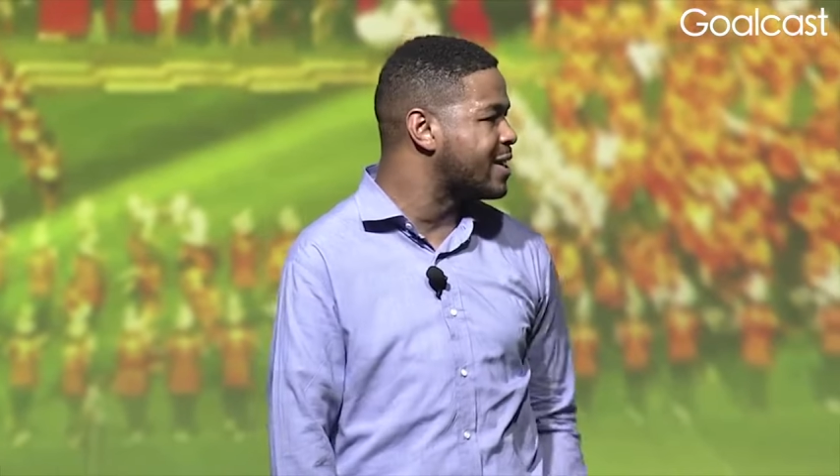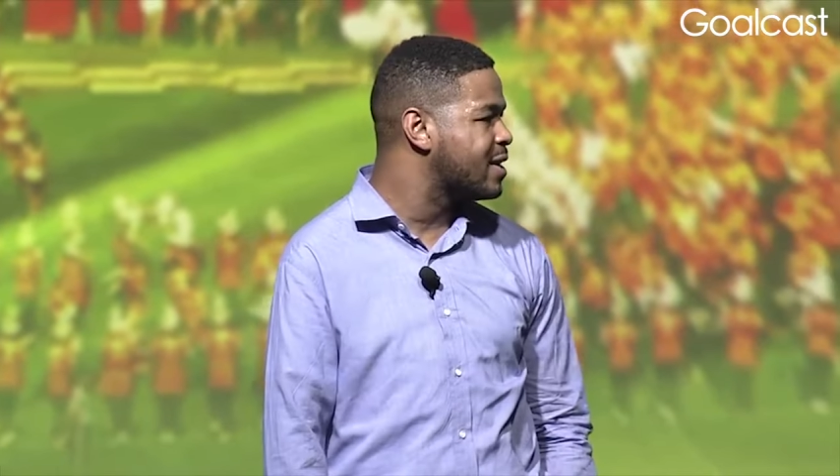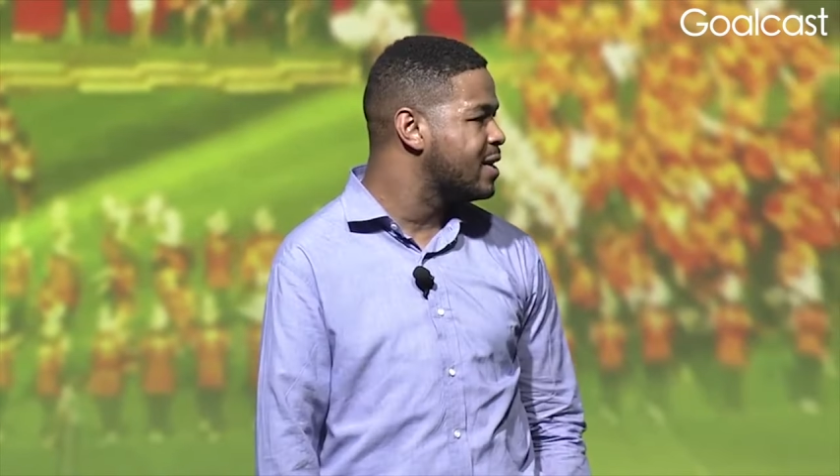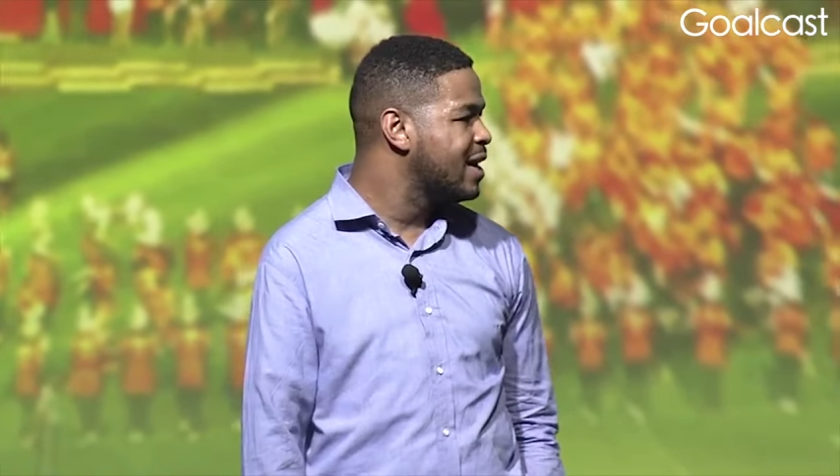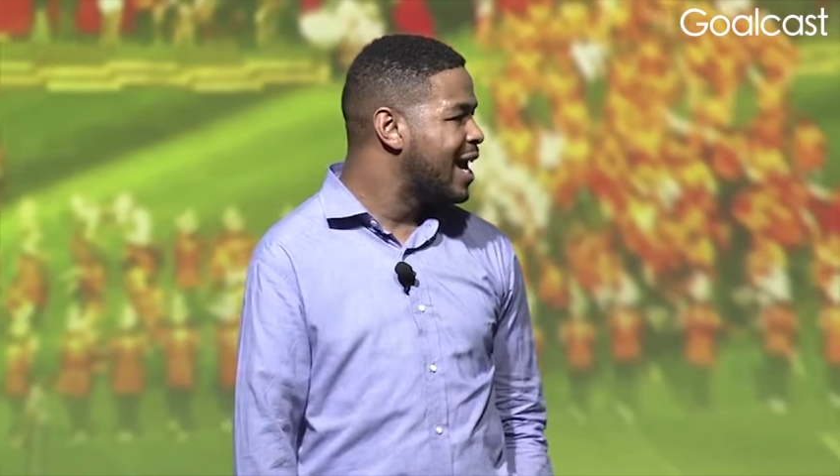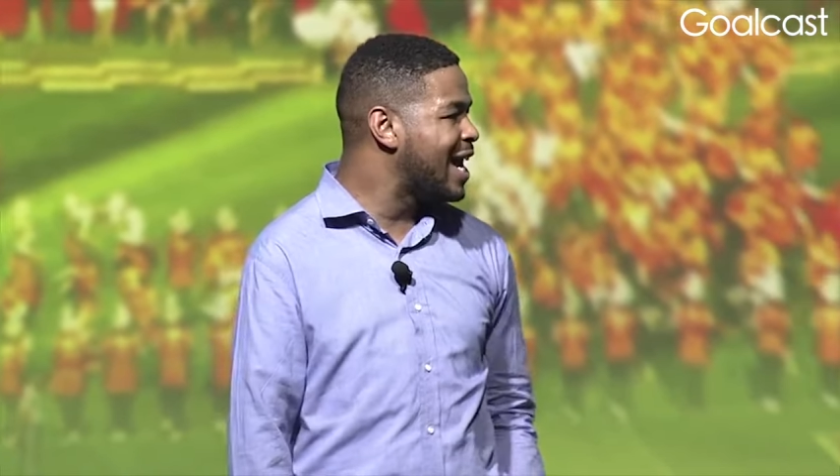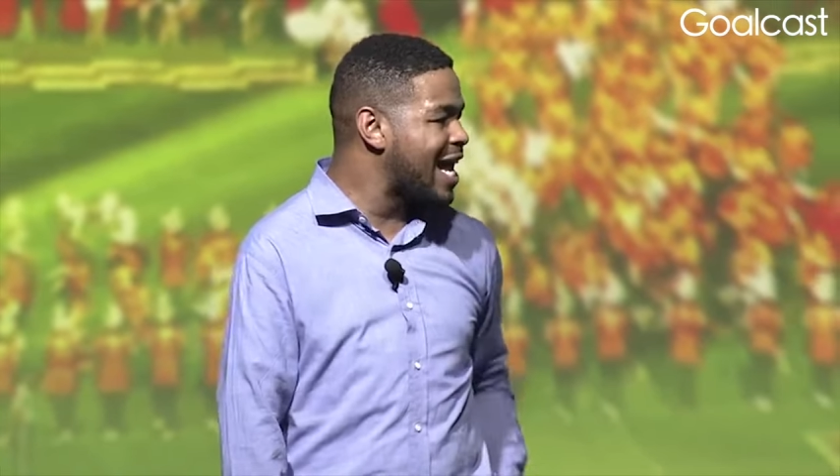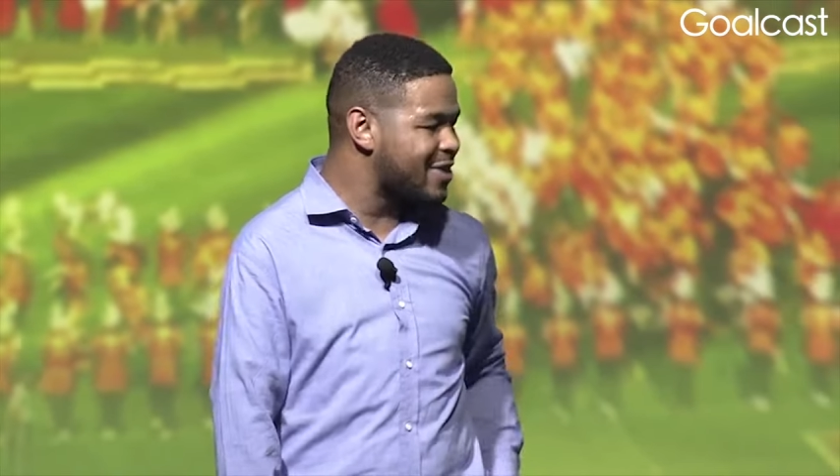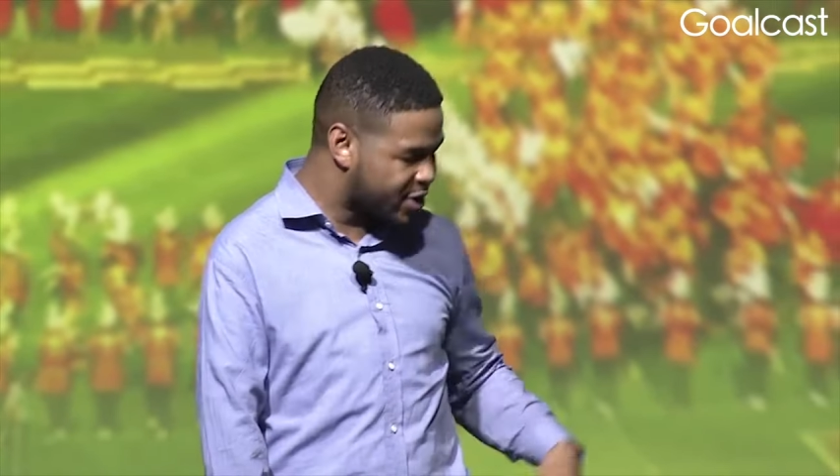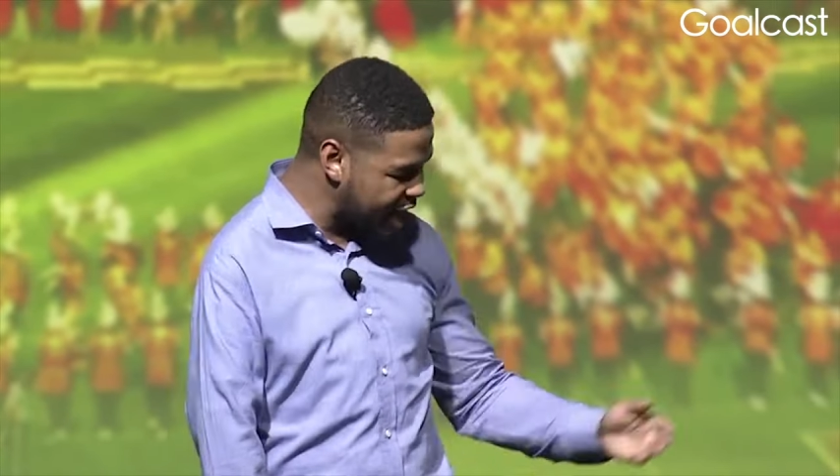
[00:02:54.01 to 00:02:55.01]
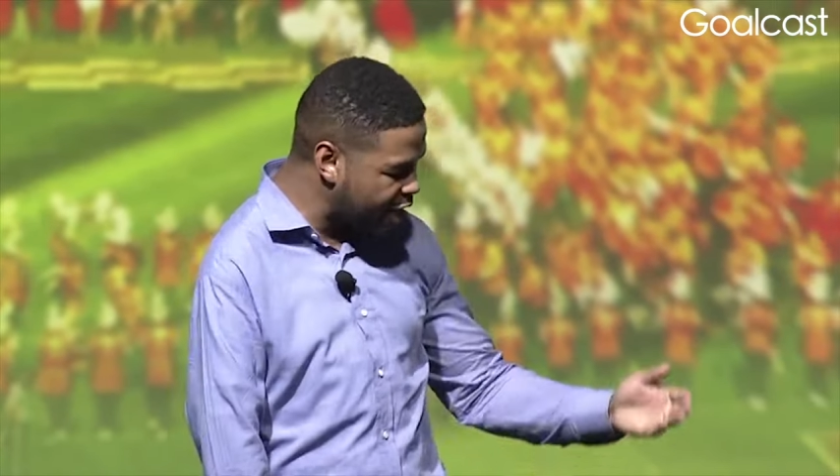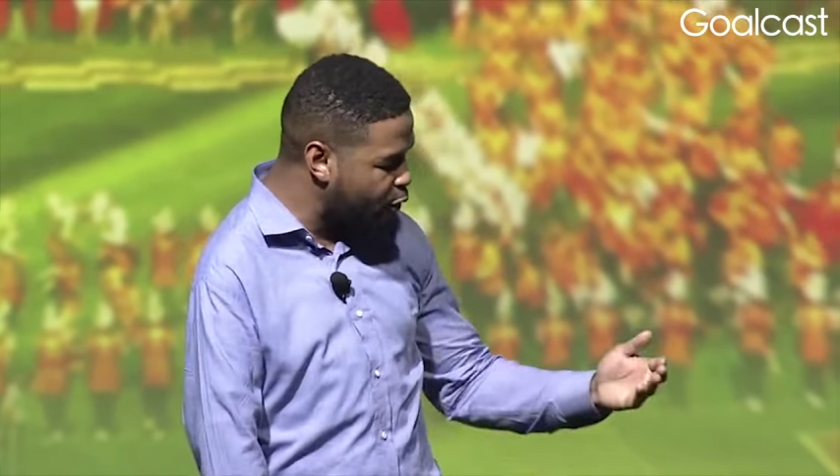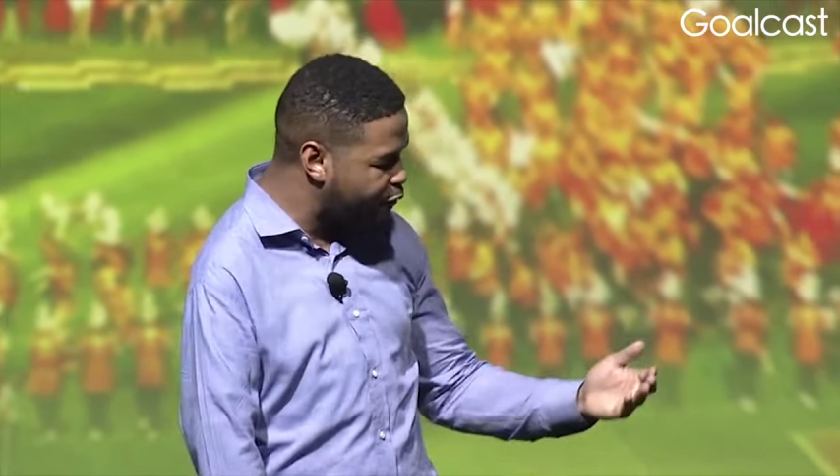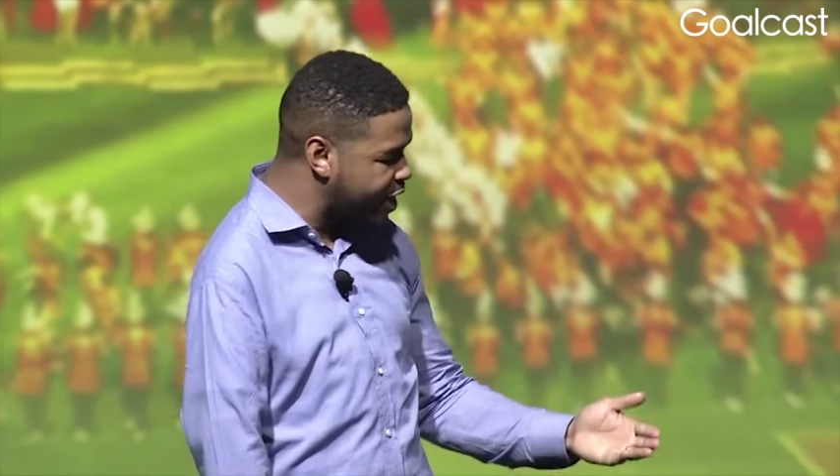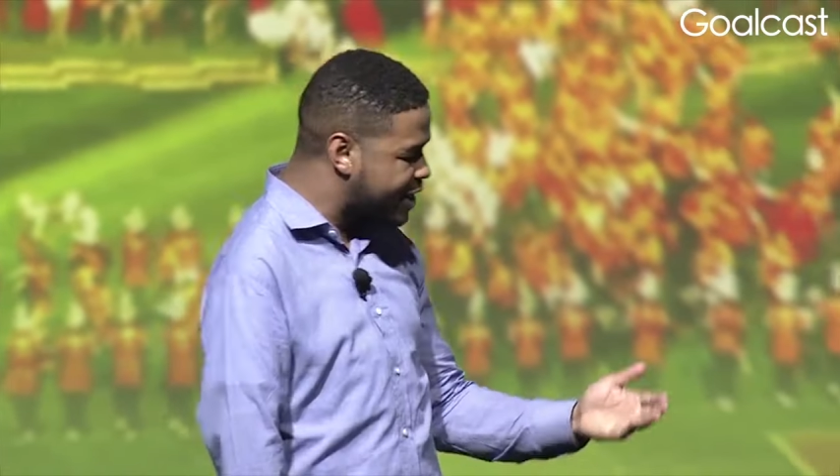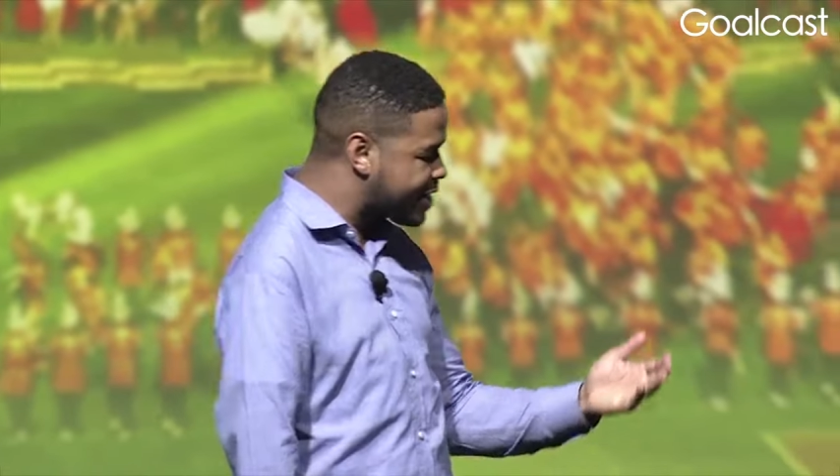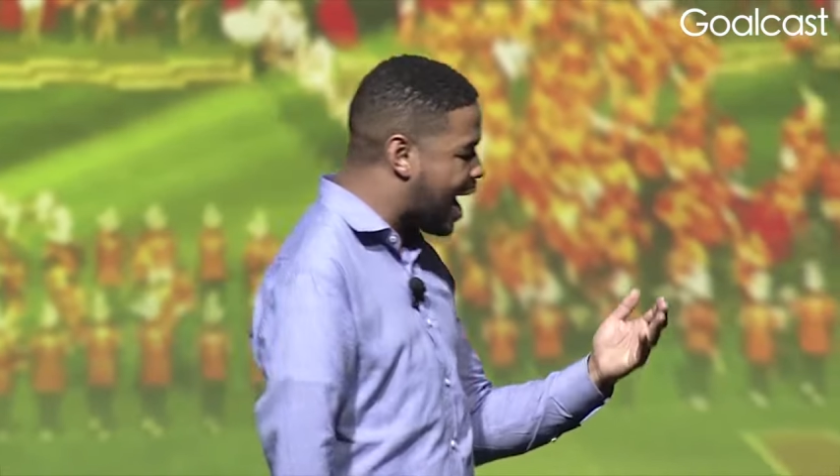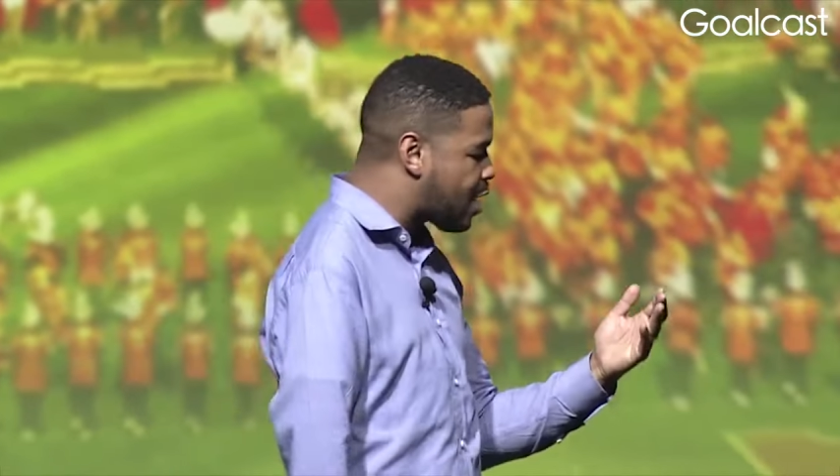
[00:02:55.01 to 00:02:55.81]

Clinic. And after several visits,